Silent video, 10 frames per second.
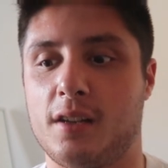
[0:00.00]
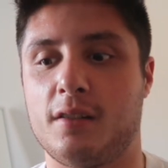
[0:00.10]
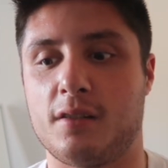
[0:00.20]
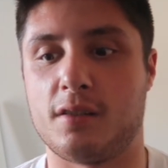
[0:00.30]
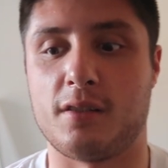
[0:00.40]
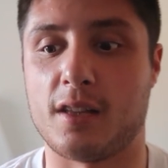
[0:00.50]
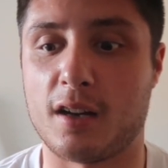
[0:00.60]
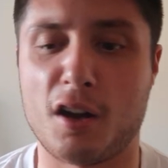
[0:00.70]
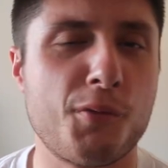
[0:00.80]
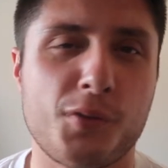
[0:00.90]
And
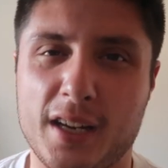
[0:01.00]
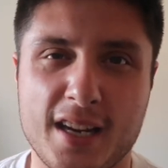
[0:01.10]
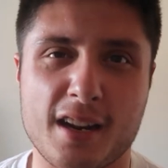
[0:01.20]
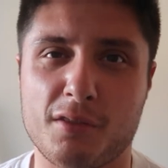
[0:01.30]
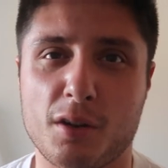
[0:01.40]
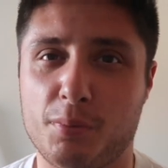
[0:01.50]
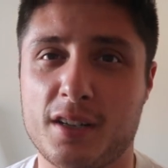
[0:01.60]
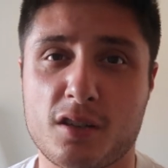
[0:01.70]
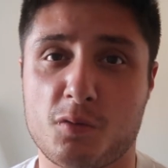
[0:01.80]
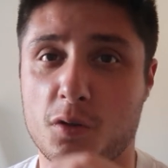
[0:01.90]
hopefully, you know, they'll
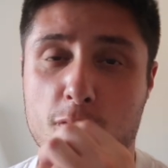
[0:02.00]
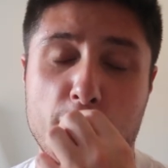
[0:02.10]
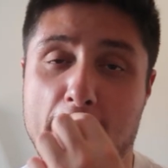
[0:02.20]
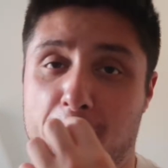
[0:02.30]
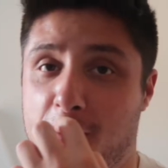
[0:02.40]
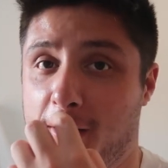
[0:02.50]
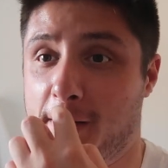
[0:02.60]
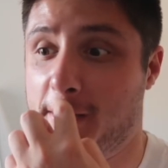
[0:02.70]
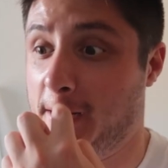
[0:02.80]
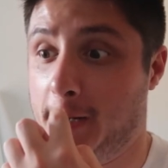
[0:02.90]
bring some good crowds.
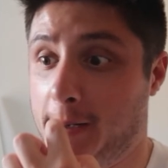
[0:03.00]
And